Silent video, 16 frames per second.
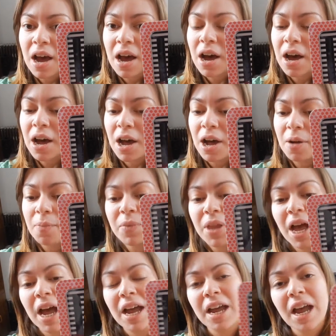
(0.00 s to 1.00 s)

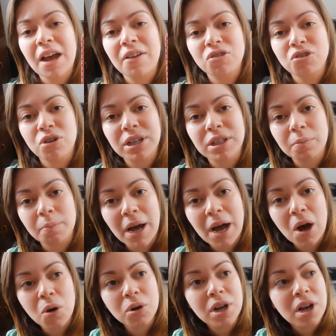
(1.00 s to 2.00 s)
I have tried them
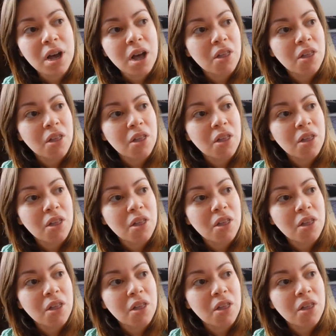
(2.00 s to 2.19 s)
out.